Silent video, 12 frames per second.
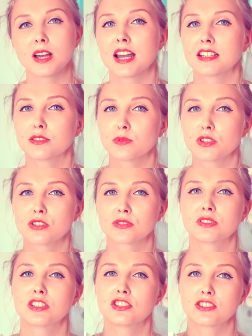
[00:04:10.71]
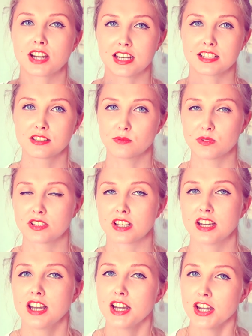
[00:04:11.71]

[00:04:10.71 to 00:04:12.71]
and we should adjust with the